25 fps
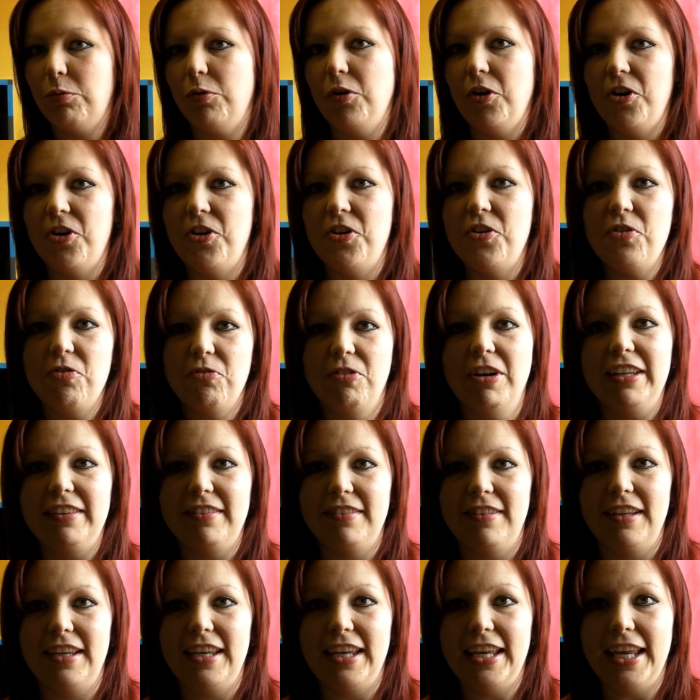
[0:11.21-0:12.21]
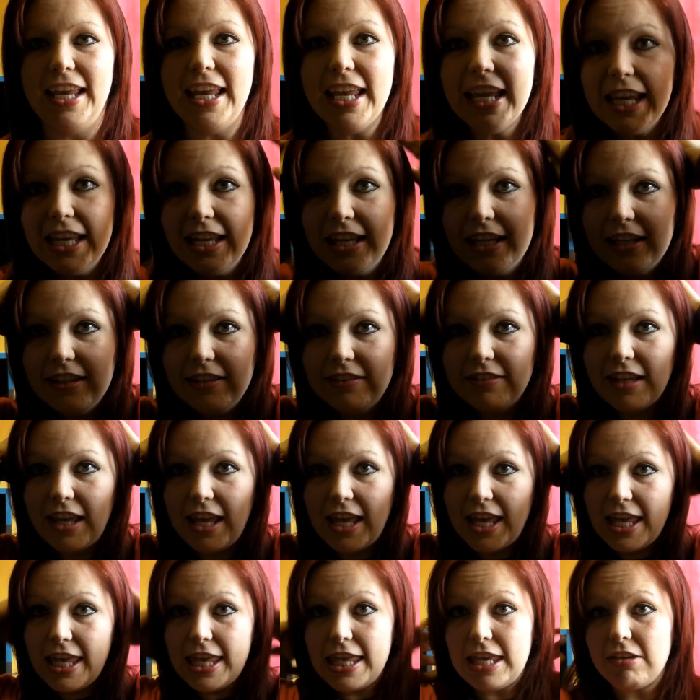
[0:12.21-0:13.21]
Pro Wrestling is
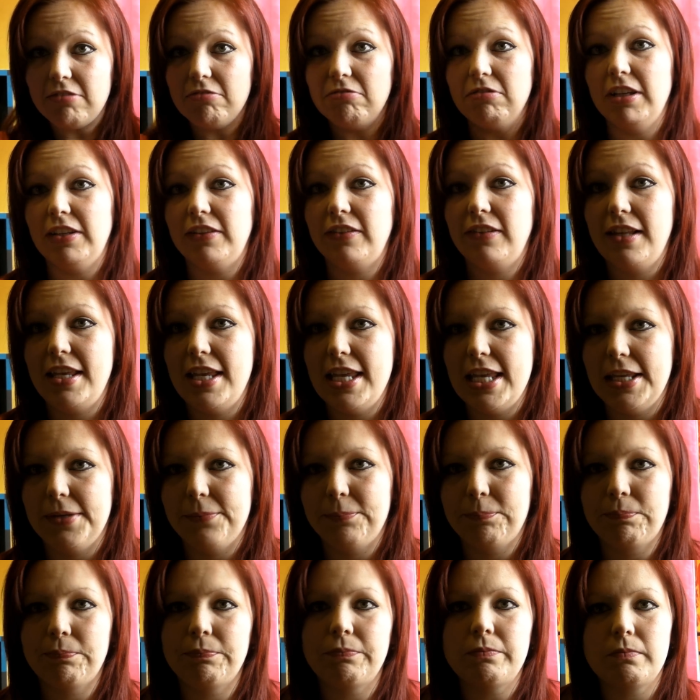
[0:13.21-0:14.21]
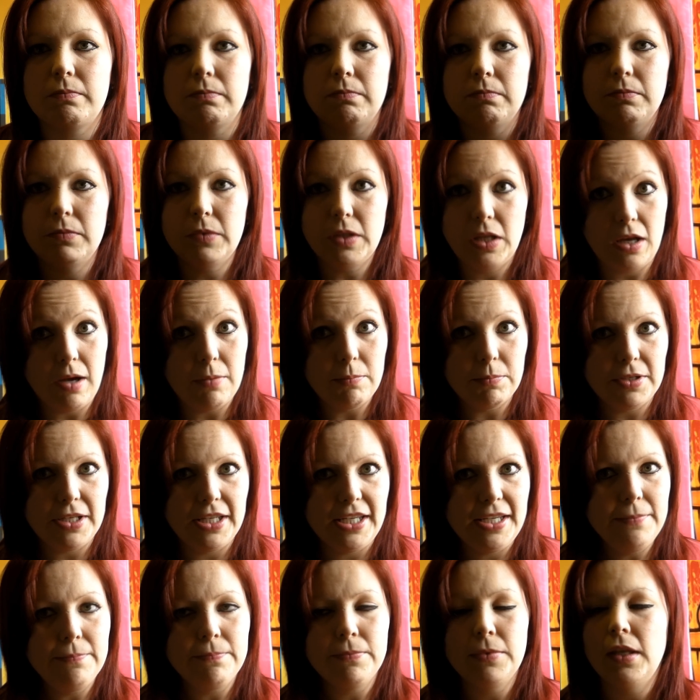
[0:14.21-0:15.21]
a wrestling
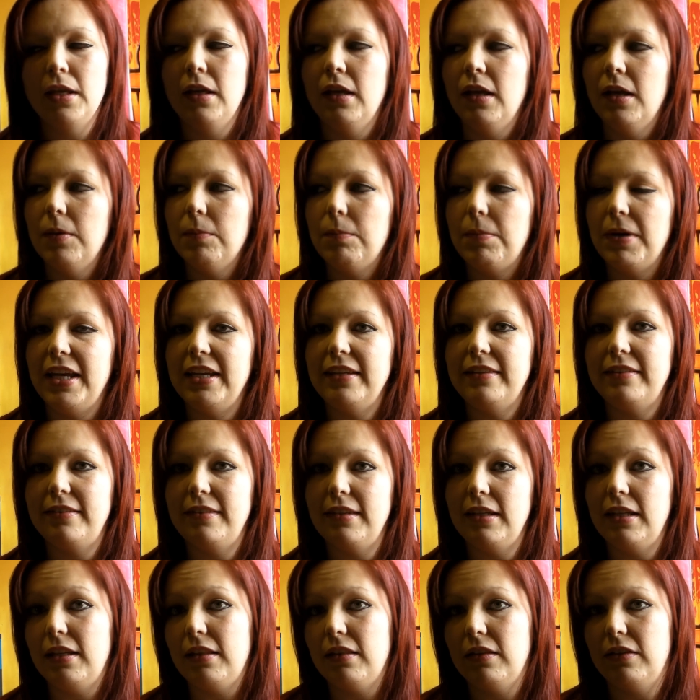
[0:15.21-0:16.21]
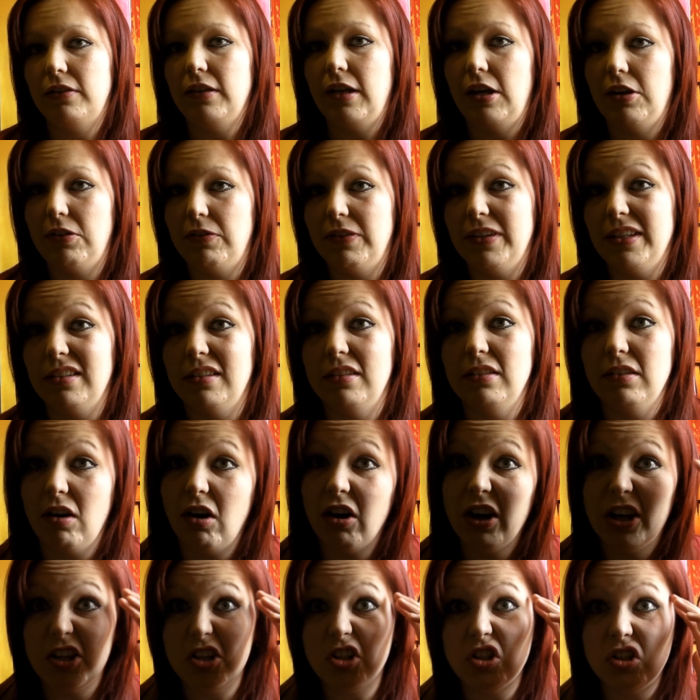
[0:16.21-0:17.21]
company based in South England,
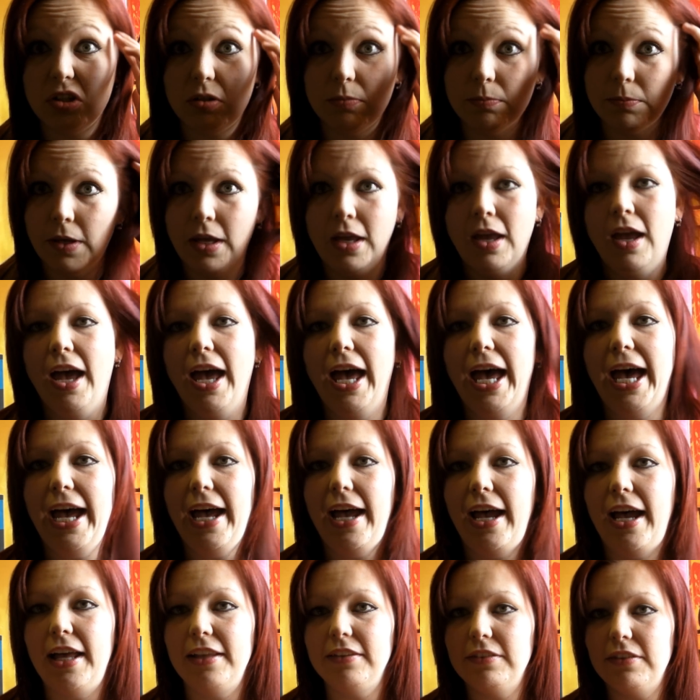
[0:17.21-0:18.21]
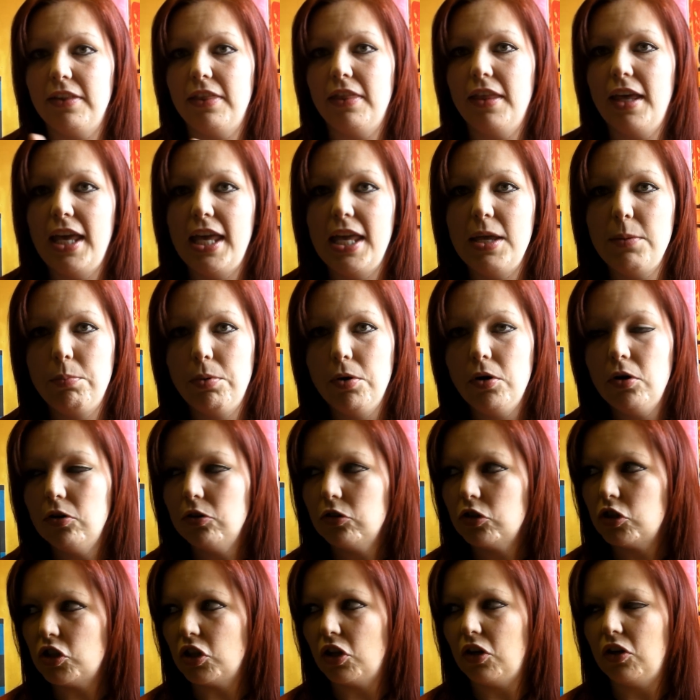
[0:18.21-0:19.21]
I assume, and they put
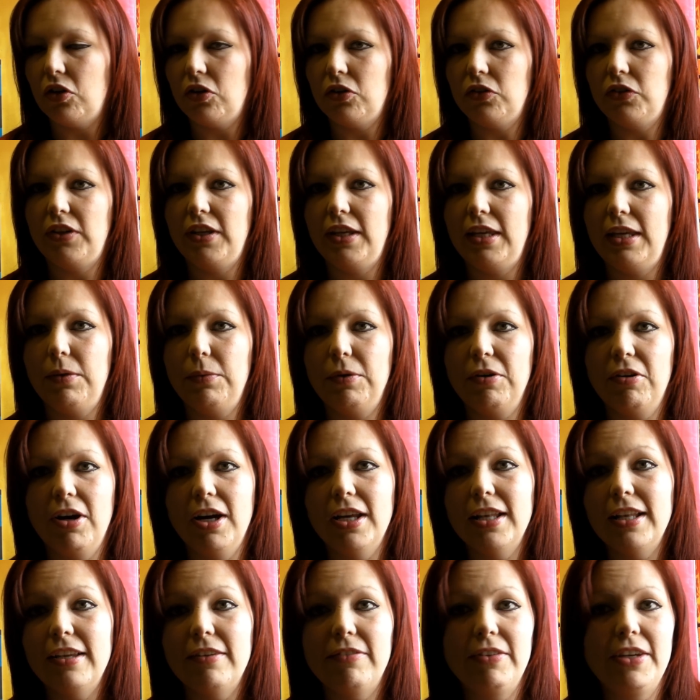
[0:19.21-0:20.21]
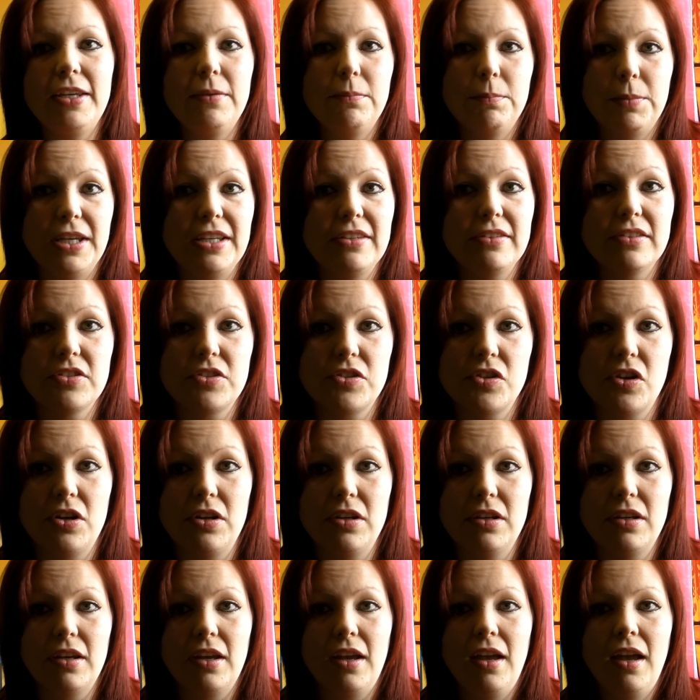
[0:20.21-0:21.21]
on shows here where I live in
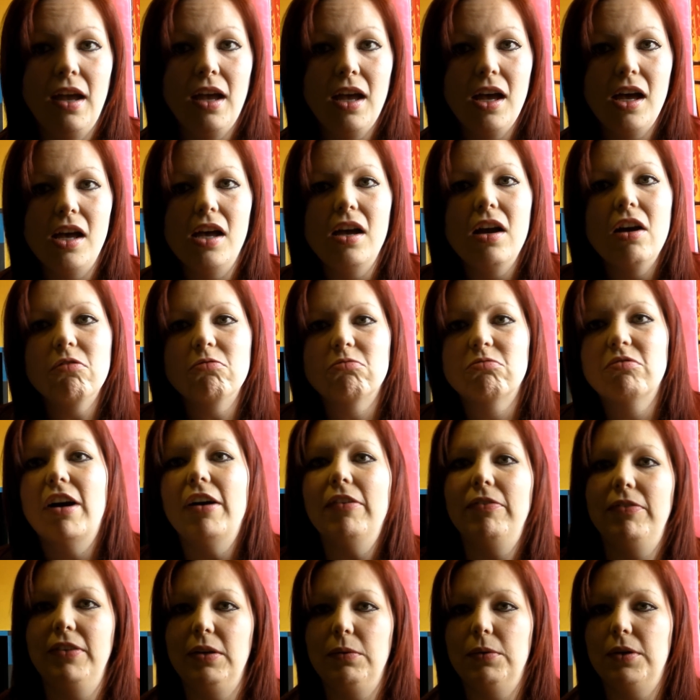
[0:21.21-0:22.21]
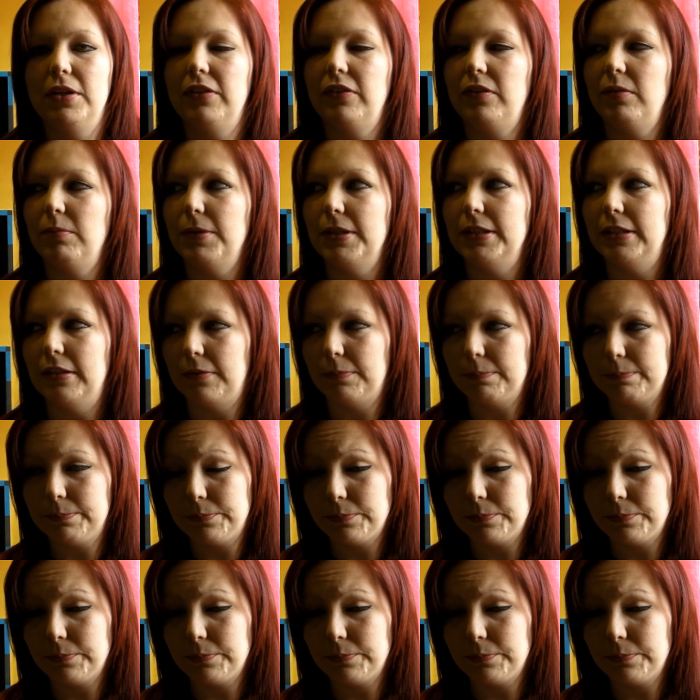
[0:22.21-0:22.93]
Basingstoke roughly once a month.